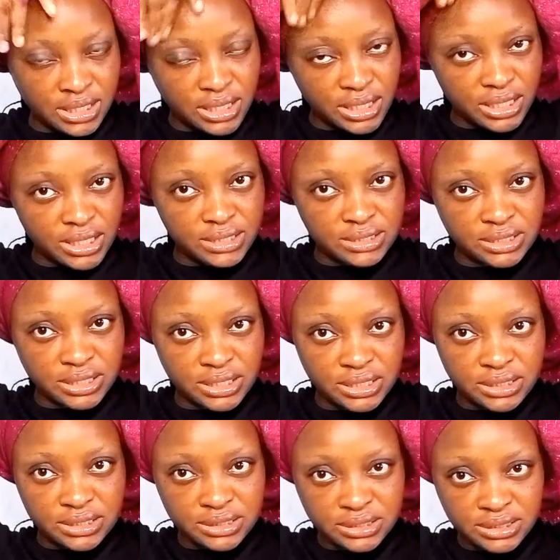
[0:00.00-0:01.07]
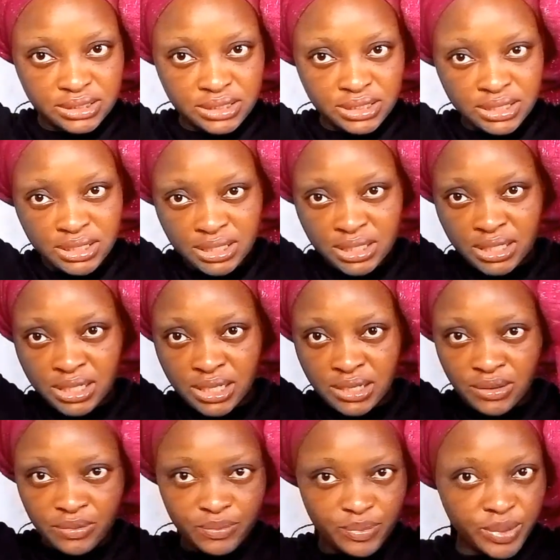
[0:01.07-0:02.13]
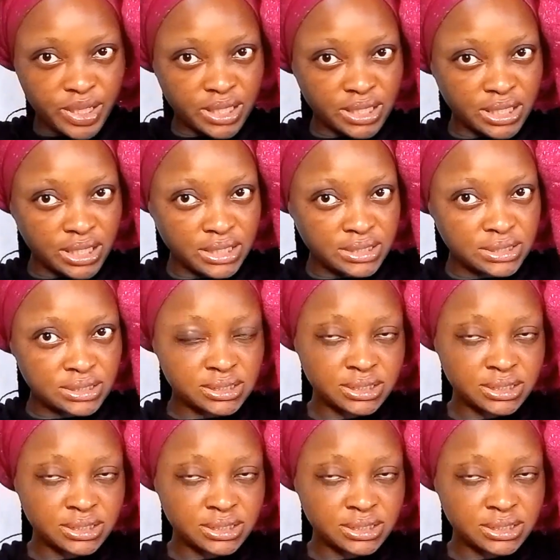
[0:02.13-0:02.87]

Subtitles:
Take it in, bend it,